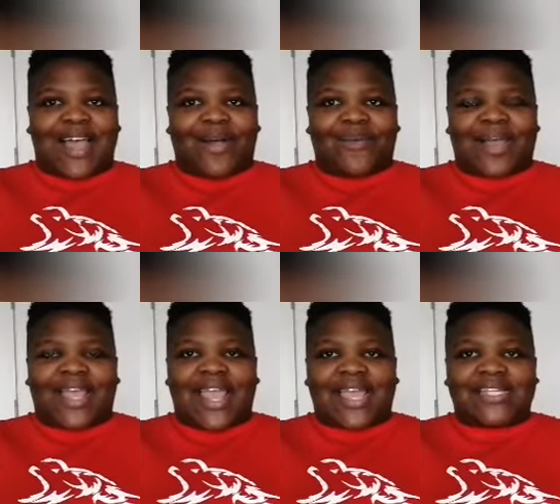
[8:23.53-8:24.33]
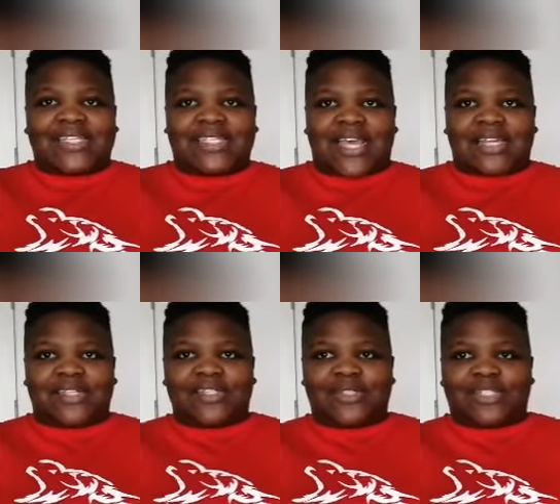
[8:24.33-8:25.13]
Why I
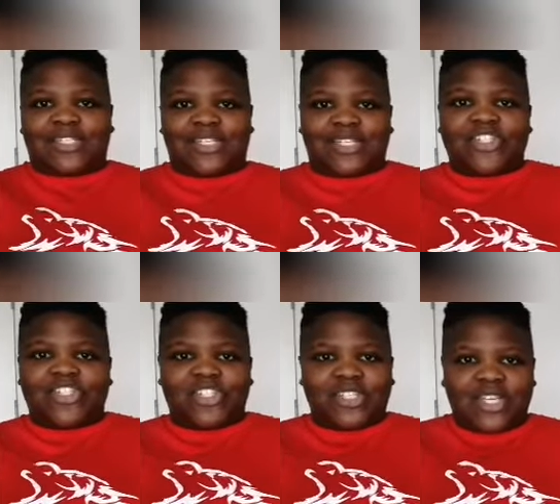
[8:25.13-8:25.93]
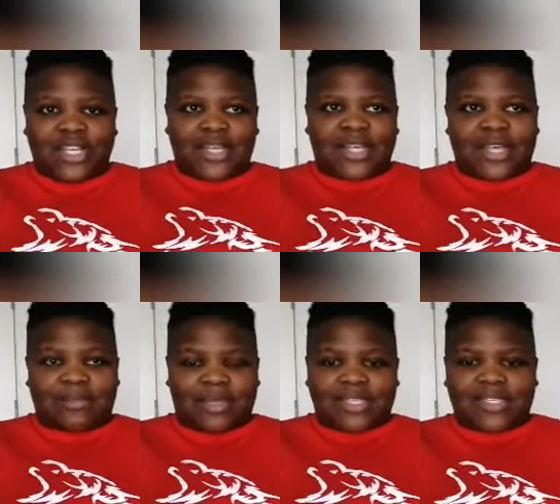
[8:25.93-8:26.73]
decided to teach,
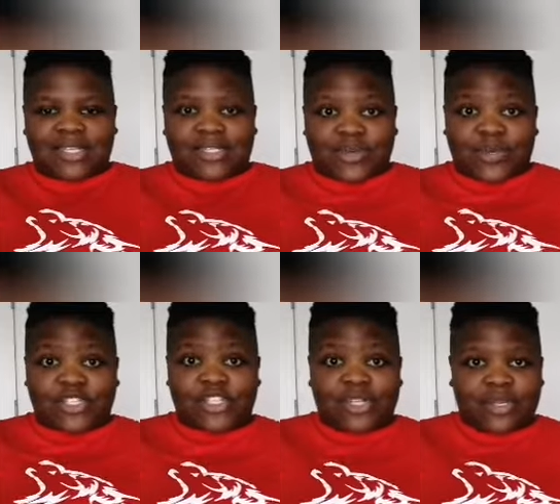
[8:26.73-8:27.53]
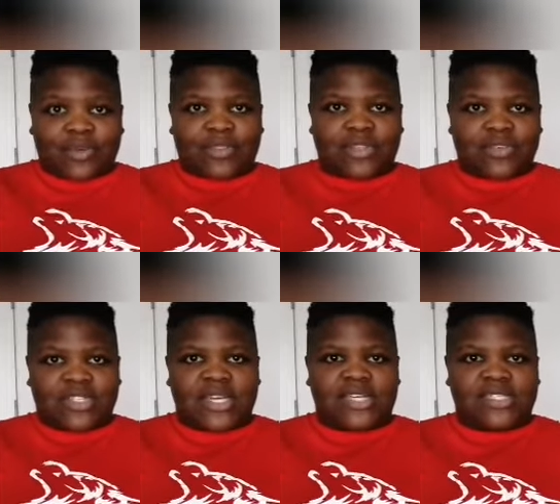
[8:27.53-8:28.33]
I'm guessing is the question. The
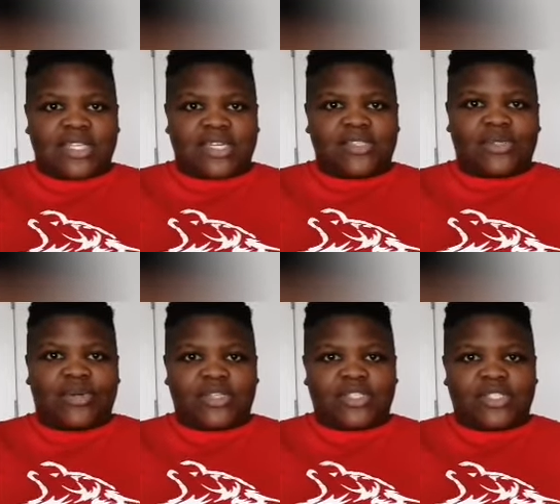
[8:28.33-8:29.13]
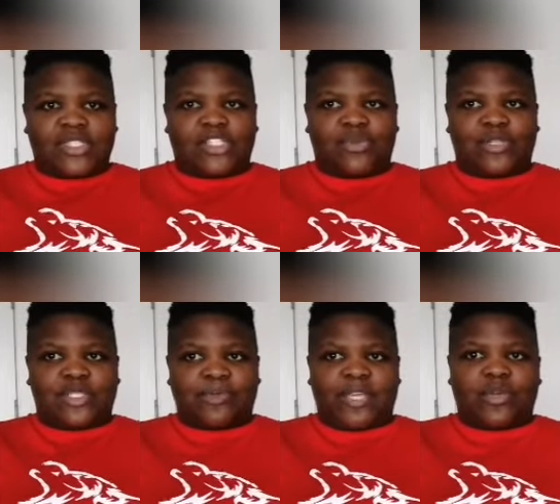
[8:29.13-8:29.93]
reason I decided to go into teaching
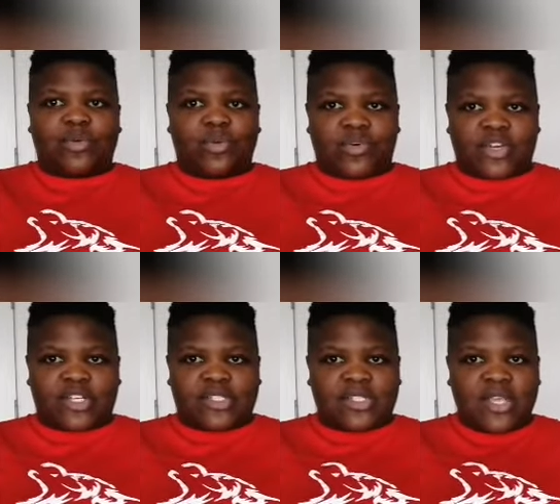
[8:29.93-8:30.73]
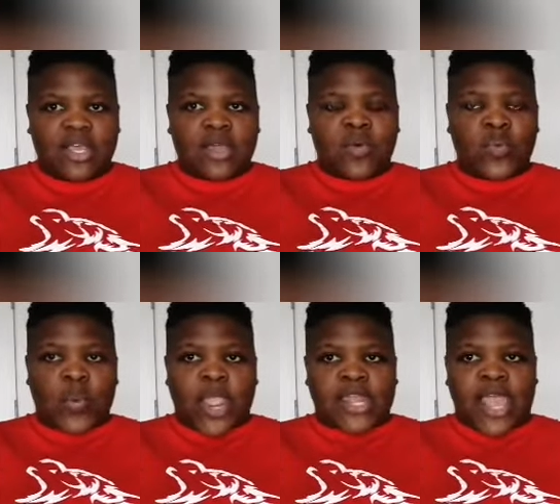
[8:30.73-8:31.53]
was because
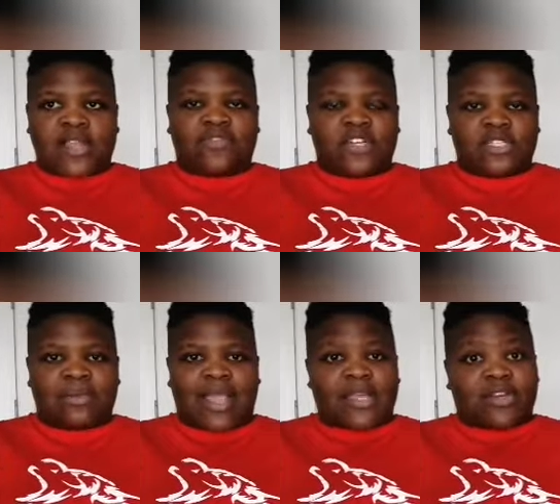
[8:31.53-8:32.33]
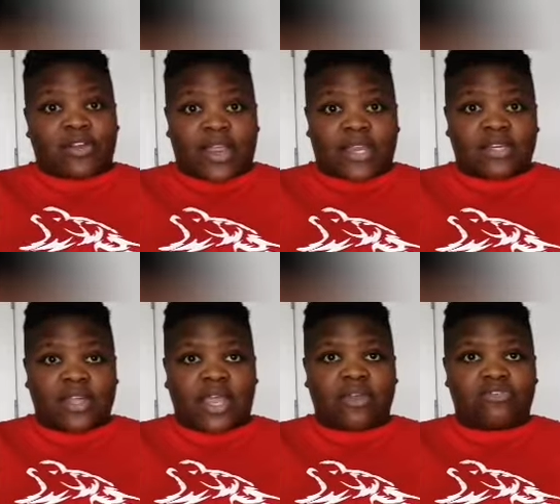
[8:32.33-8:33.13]
when I'd finished my undergrad,
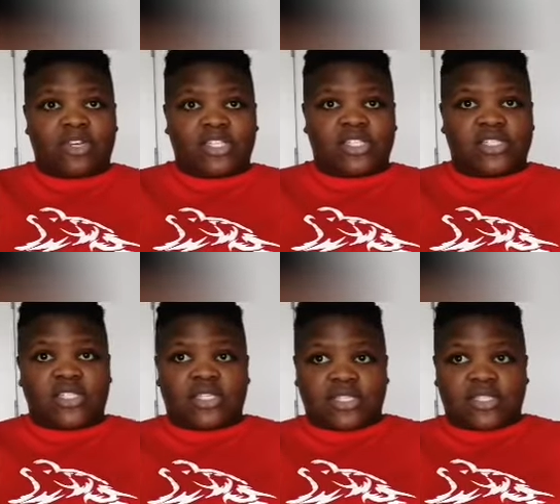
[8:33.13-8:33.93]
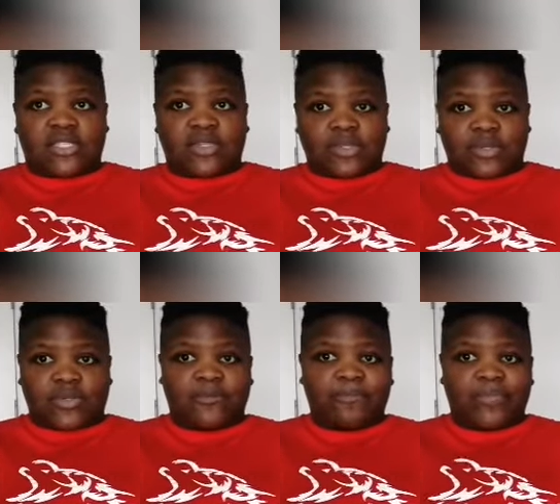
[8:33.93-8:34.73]
I really just needed to